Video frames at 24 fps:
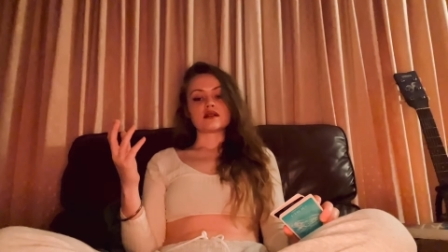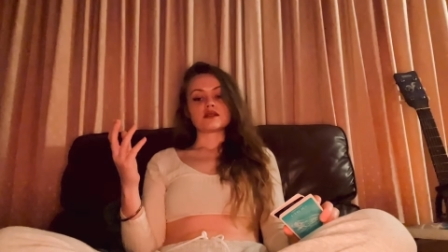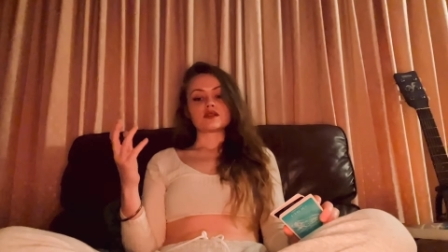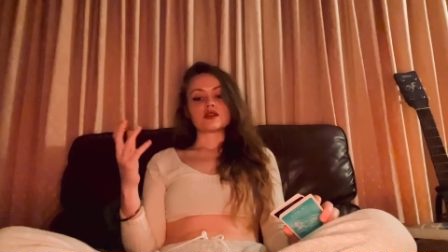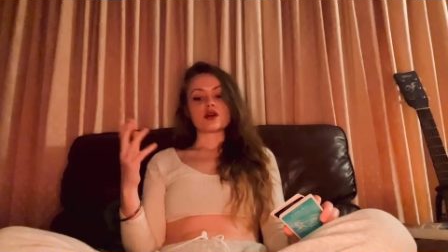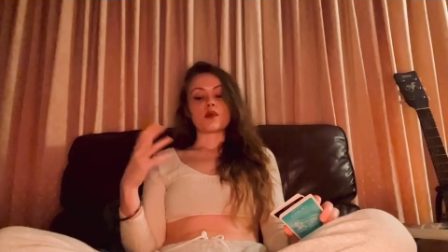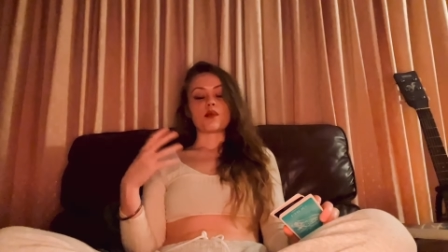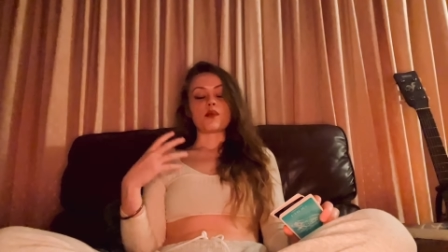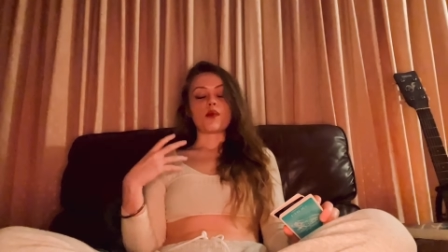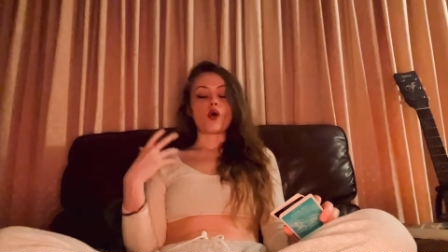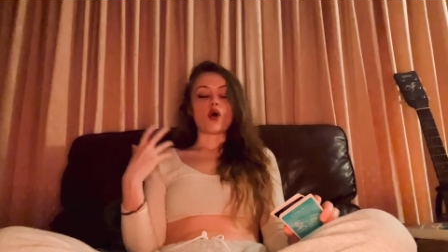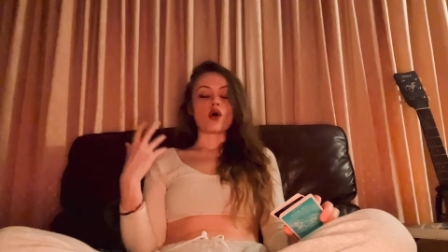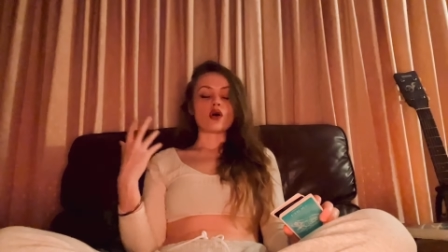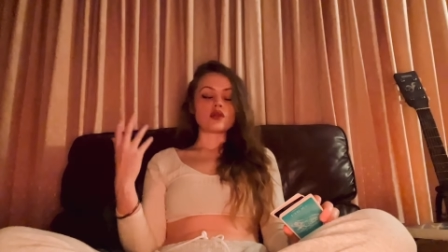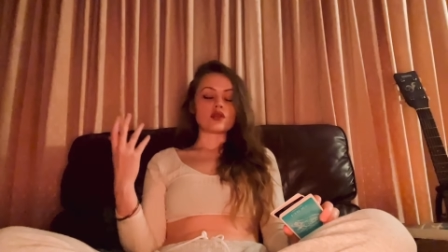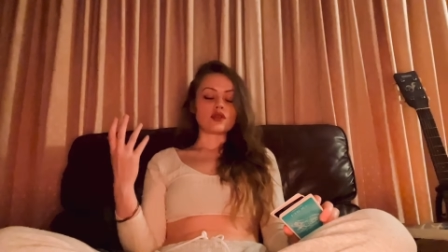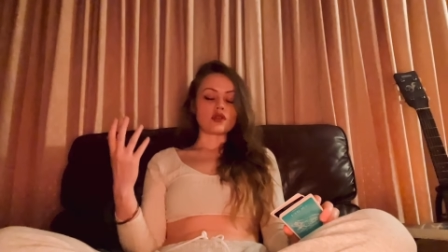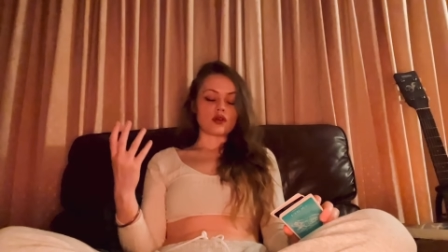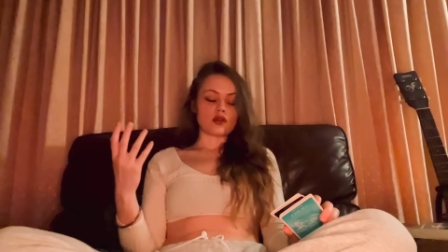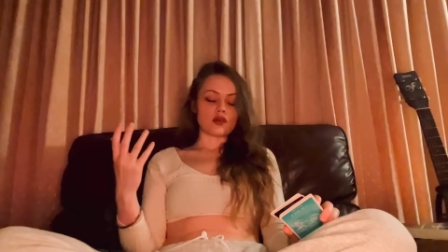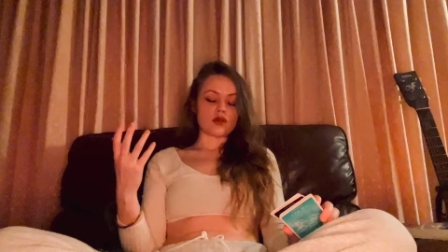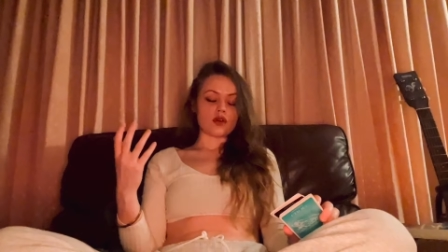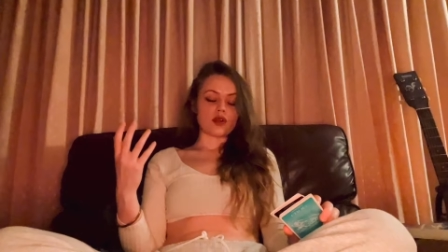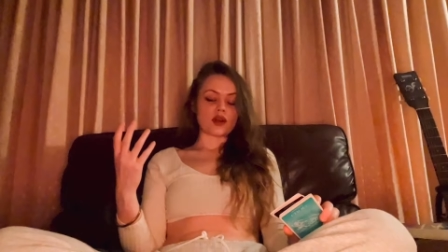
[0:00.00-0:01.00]
to
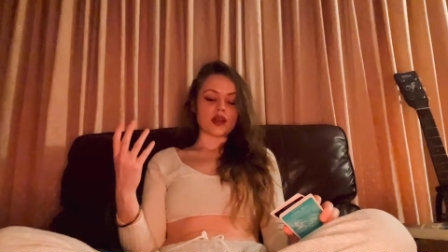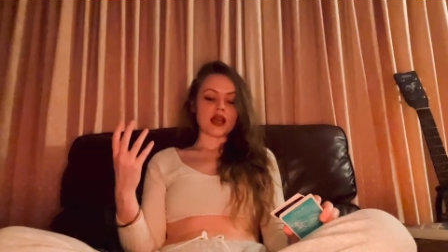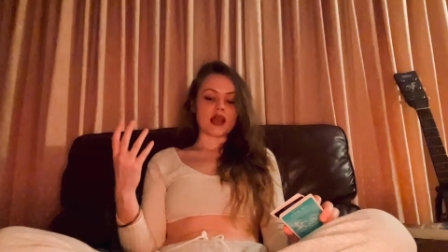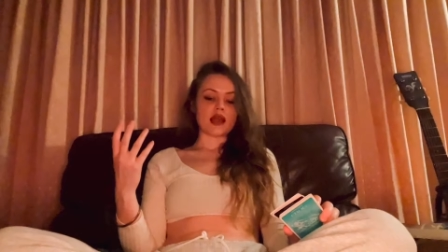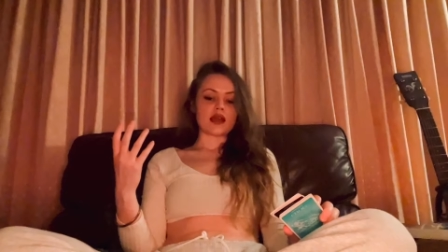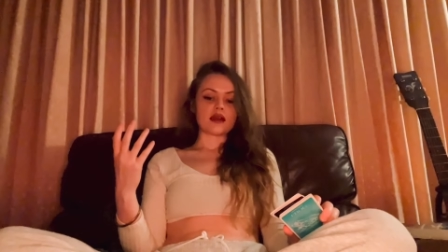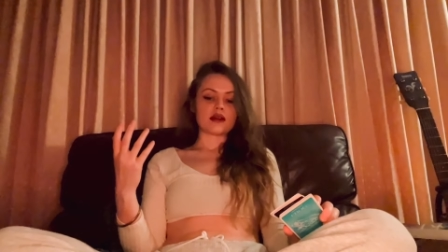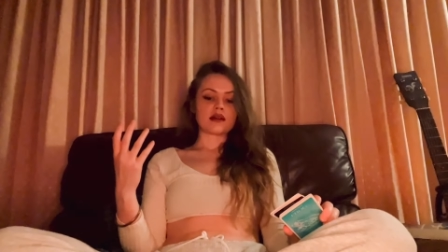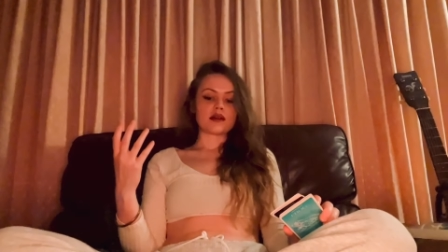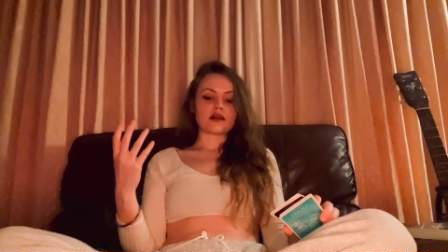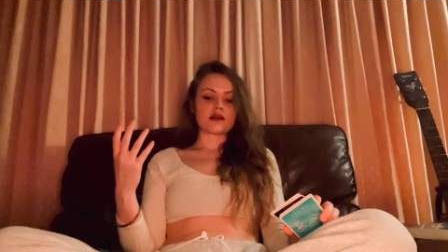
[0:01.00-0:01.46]
ponder on it.